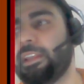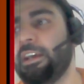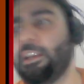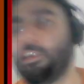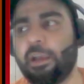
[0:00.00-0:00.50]

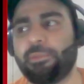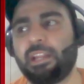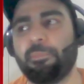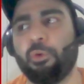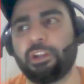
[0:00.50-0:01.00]
so if there are
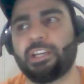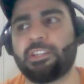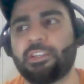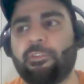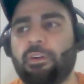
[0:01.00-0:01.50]
more chances
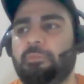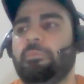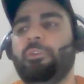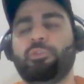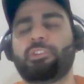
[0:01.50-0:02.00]
of
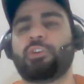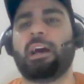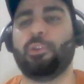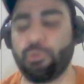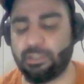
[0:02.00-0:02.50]
losing, so I
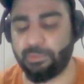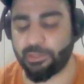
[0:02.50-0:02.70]
lose the money.